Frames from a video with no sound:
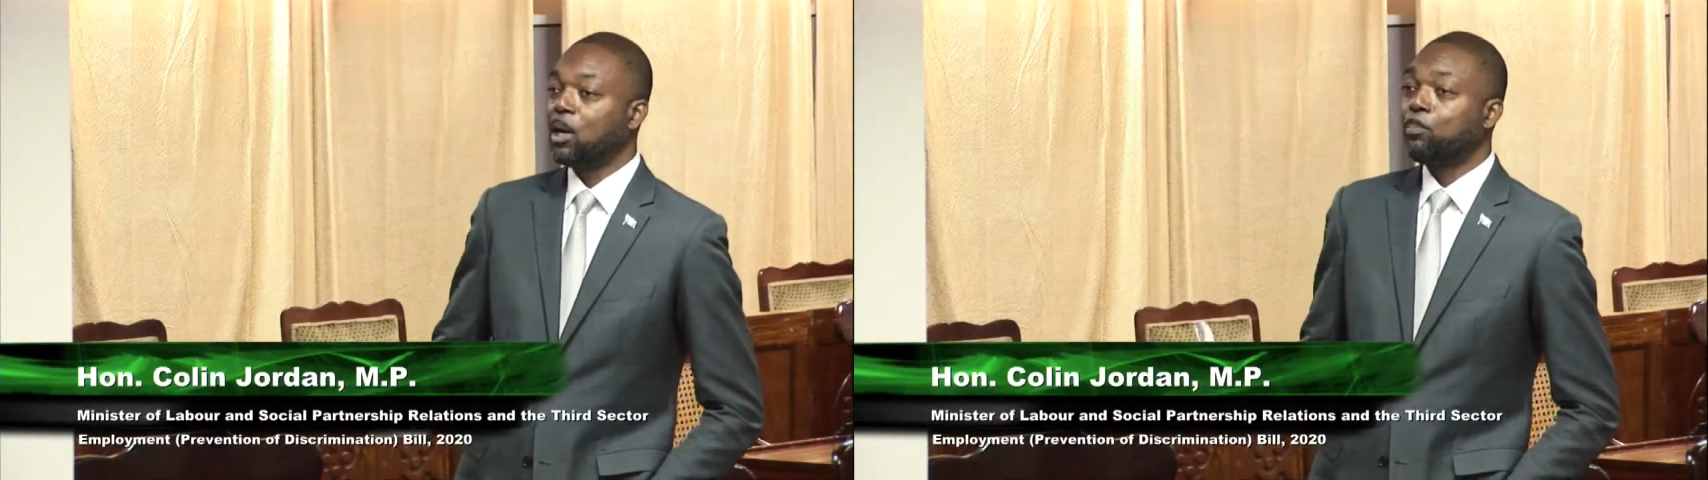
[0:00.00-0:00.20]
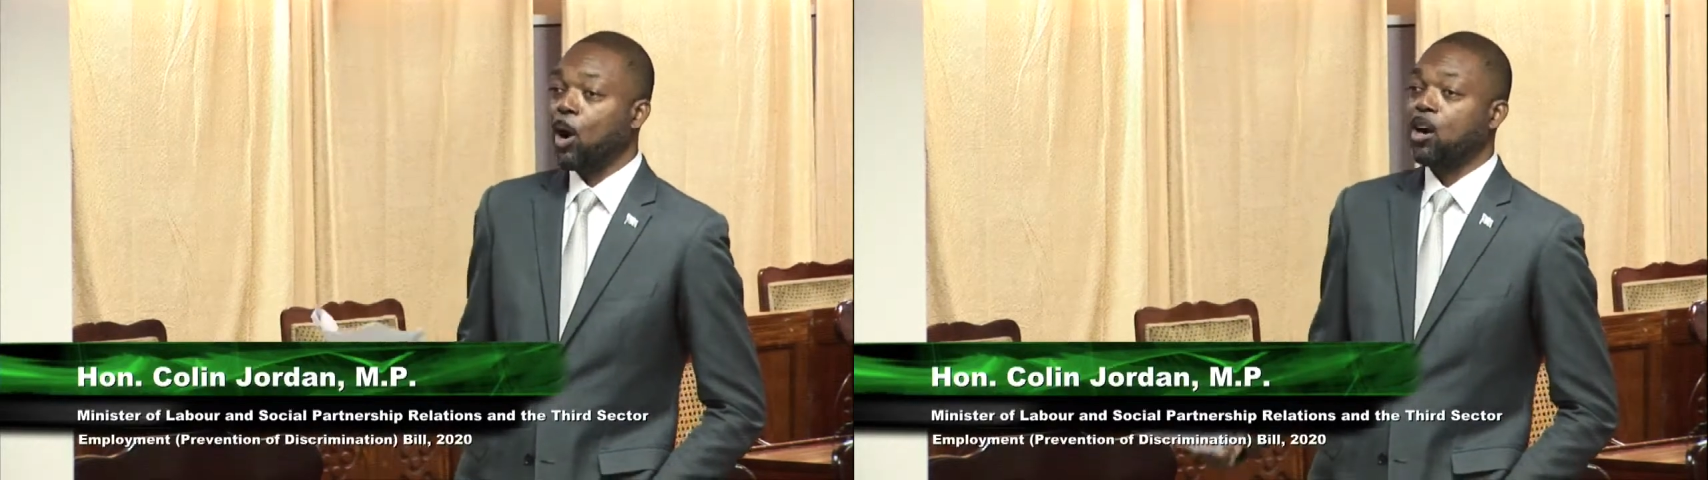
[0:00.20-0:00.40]

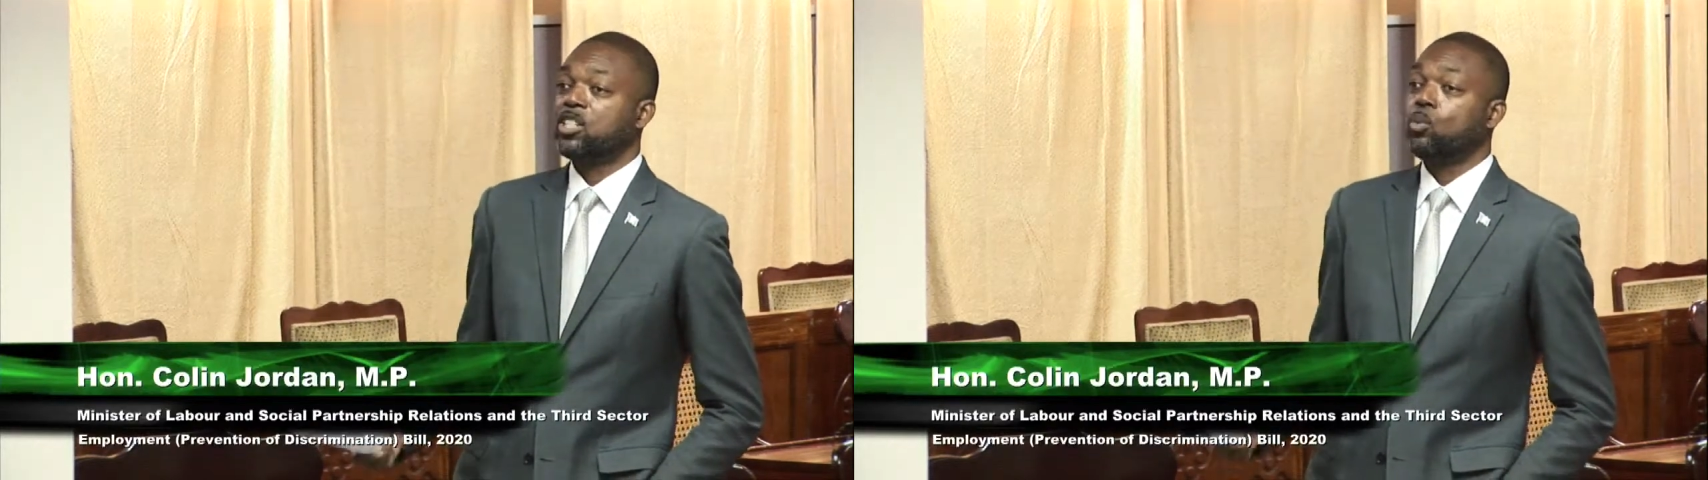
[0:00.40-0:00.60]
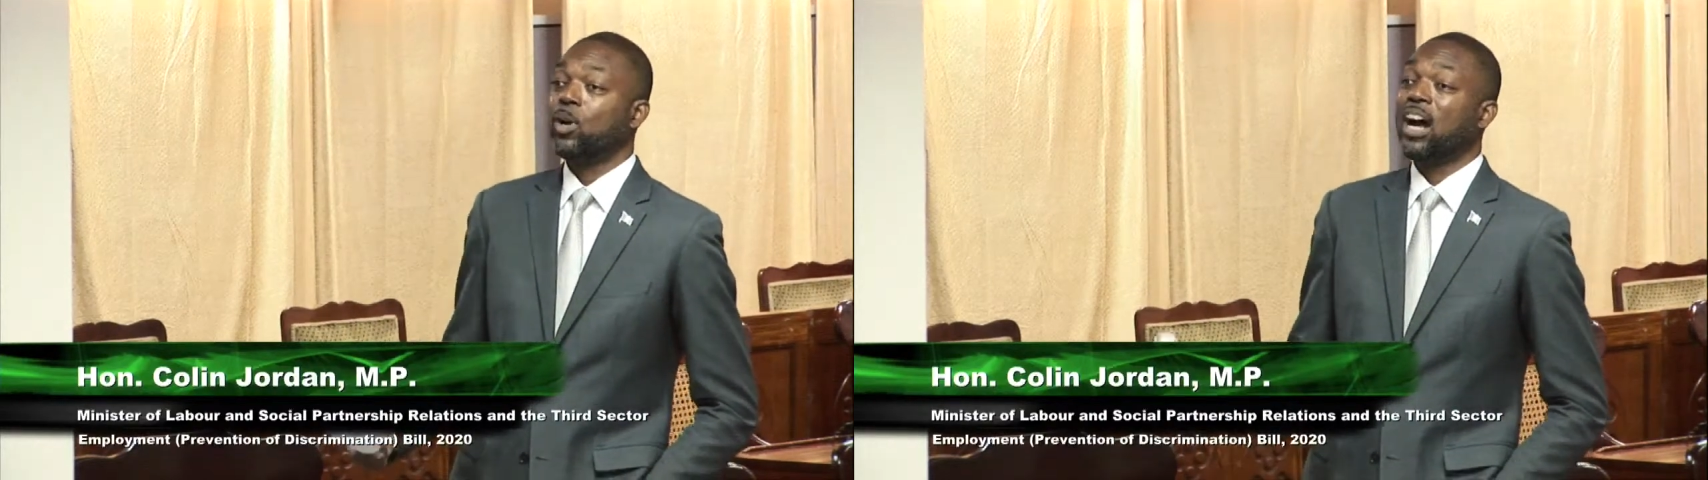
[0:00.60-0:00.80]

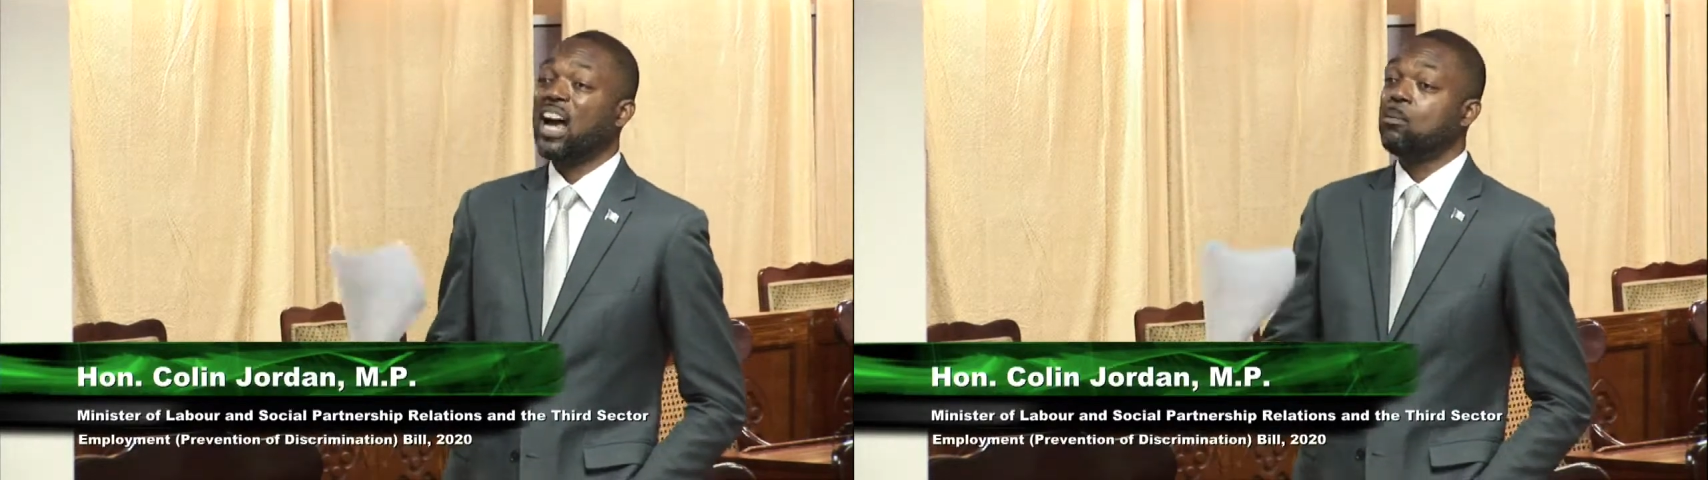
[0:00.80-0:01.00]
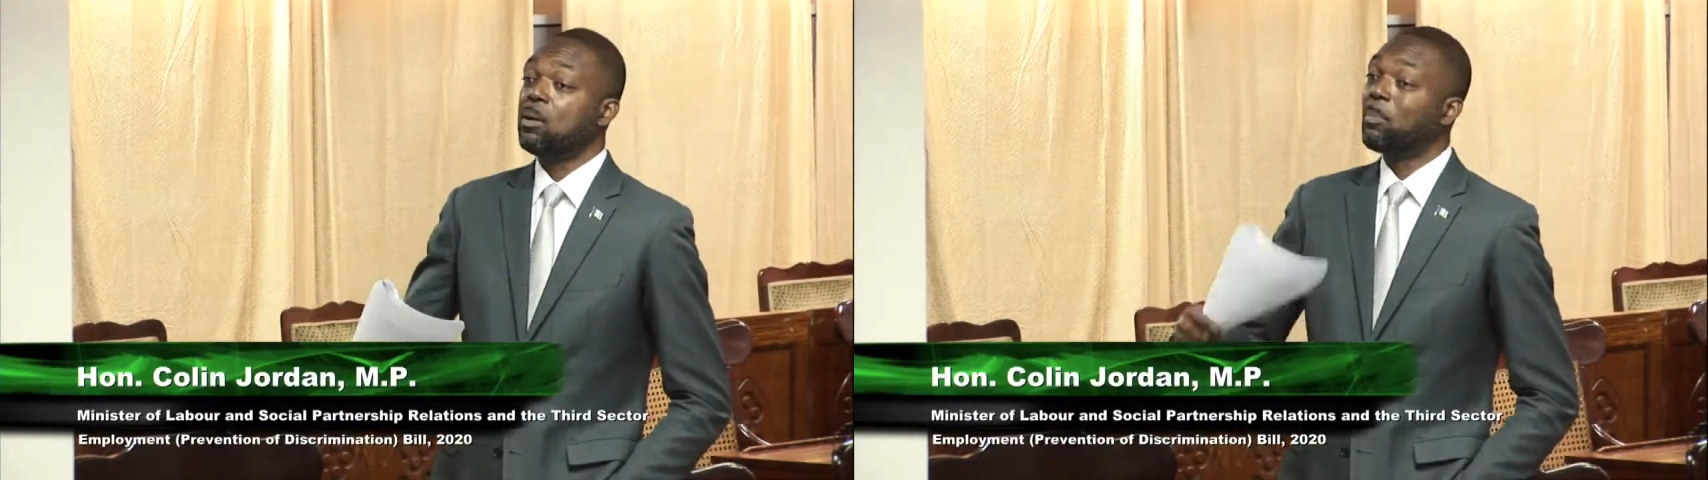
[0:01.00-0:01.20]
party where I
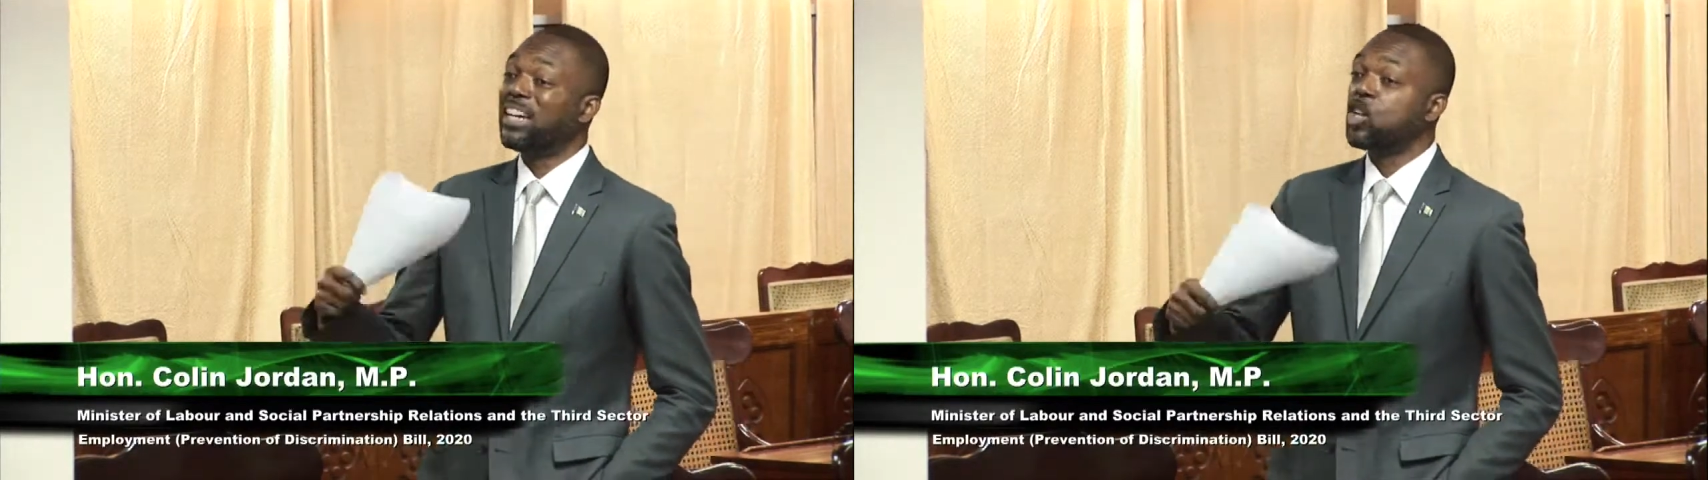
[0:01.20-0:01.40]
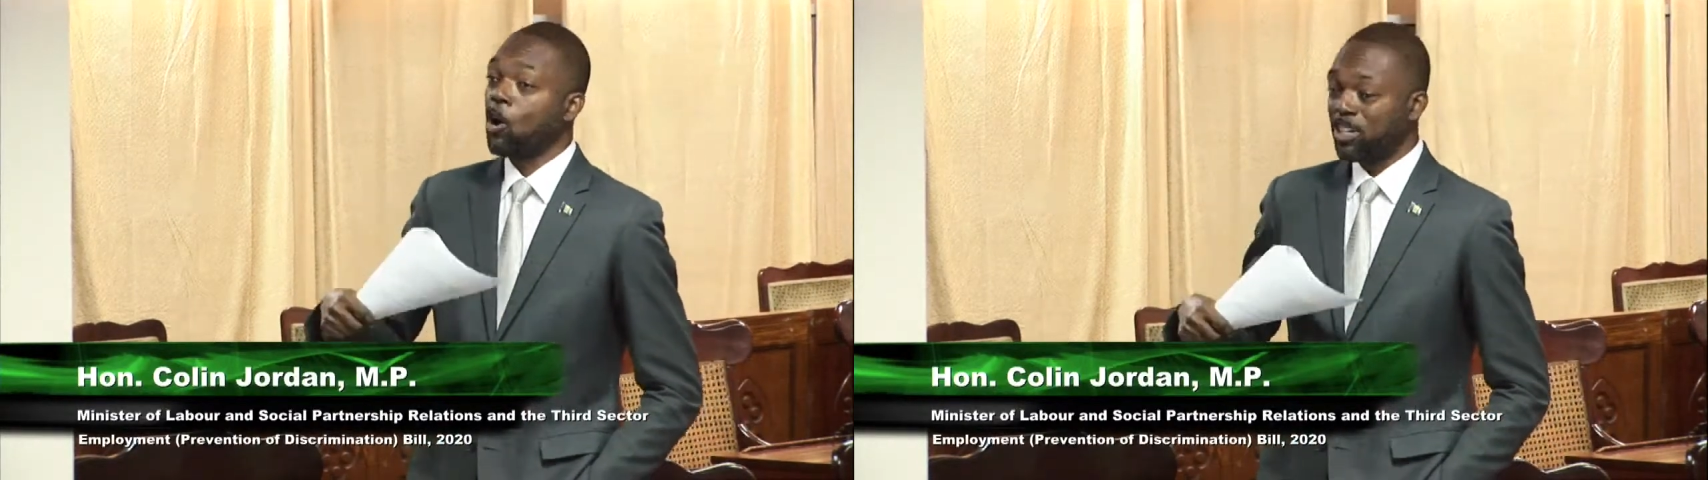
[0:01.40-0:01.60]
am a
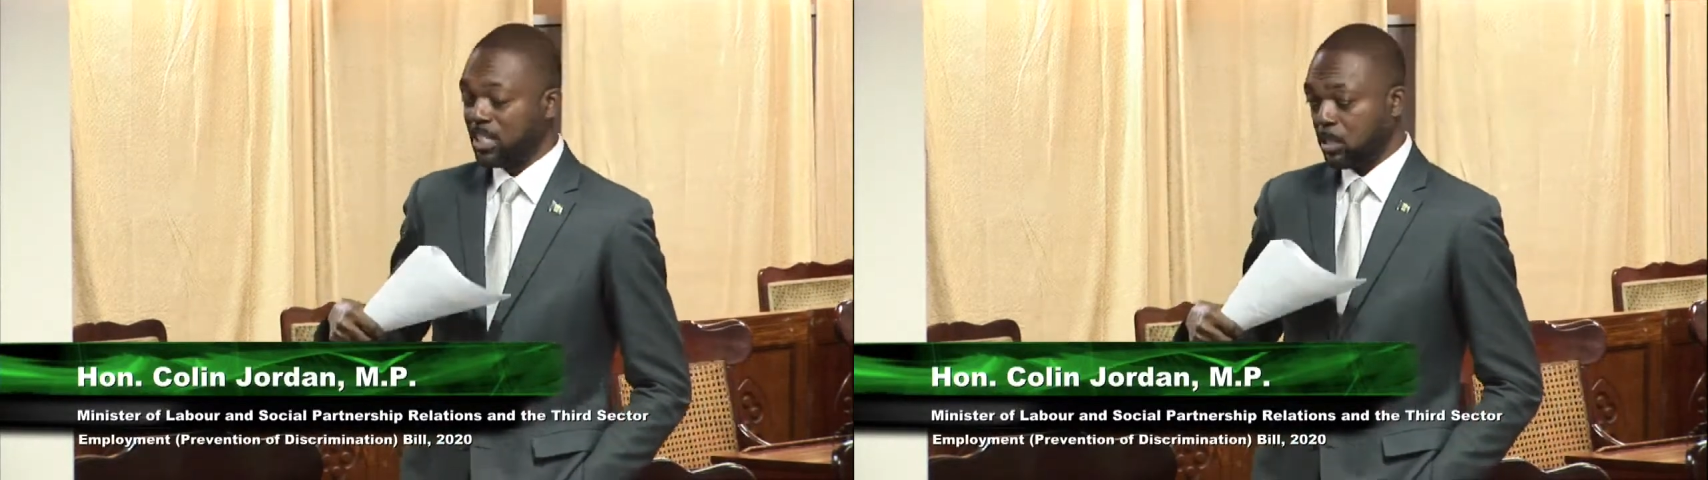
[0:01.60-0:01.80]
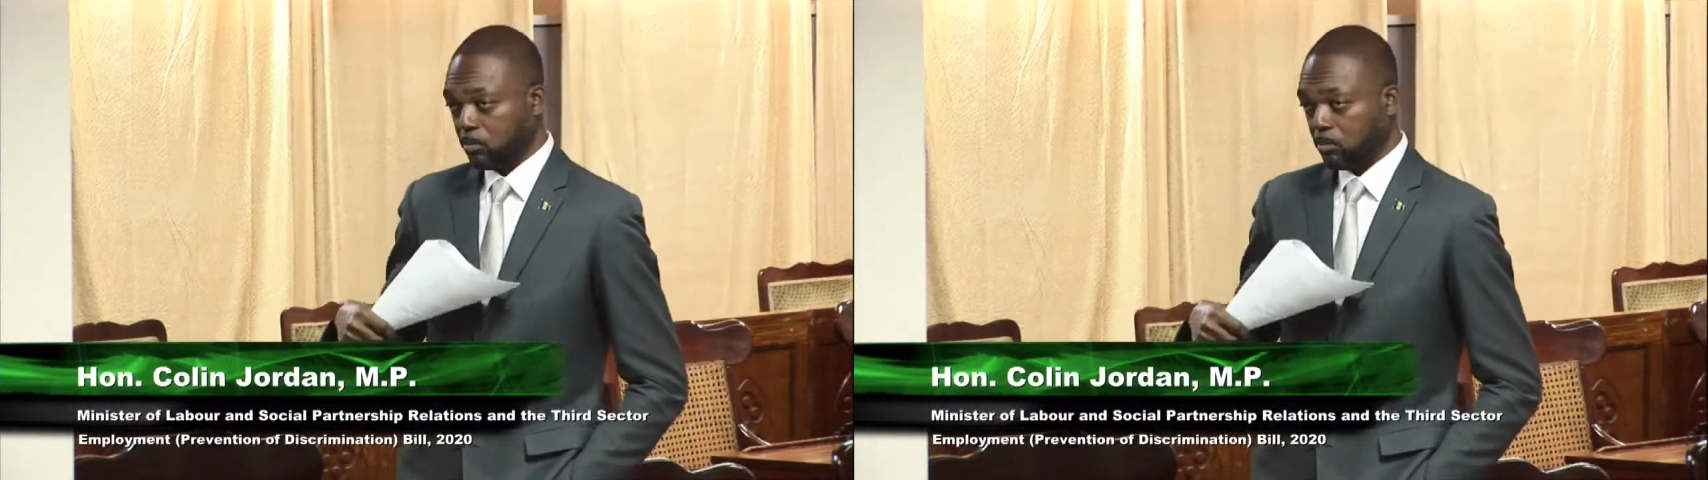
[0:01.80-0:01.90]
minority,